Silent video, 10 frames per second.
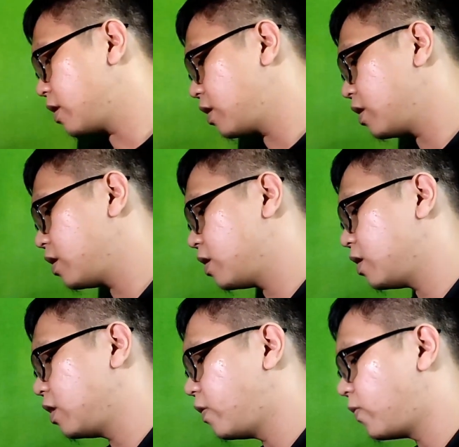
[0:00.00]

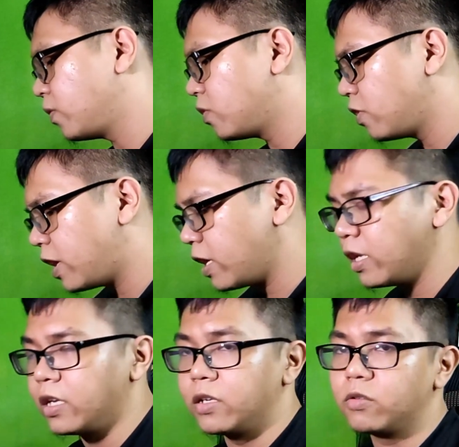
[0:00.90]
And if you don't
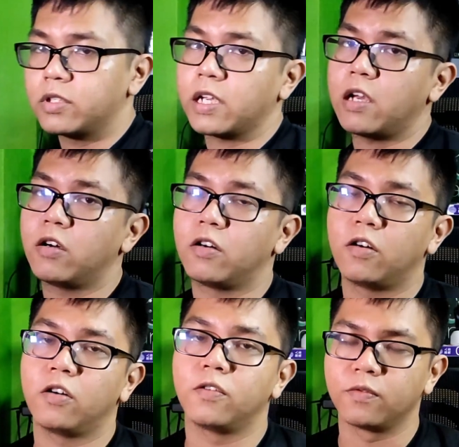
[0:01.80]
like those kind
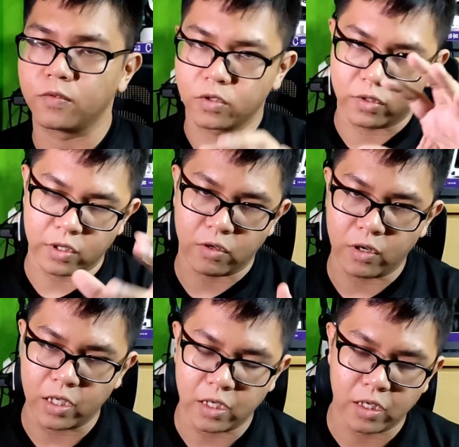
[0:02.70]
of
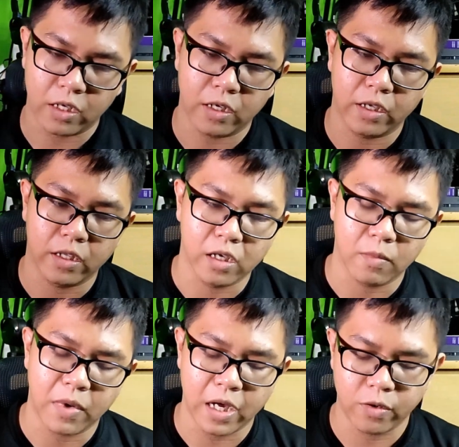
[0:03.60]
circular
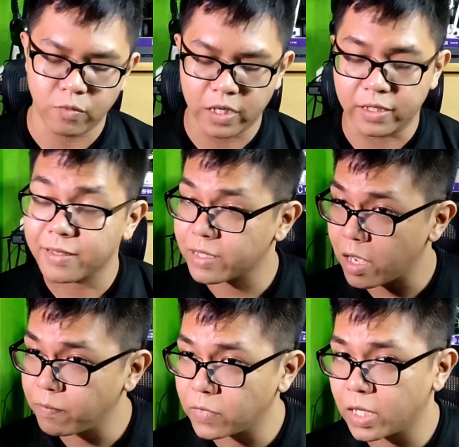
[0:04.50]
earbud, you want the
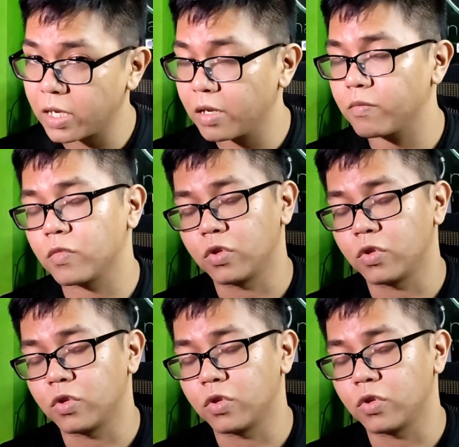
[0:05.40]
stem type,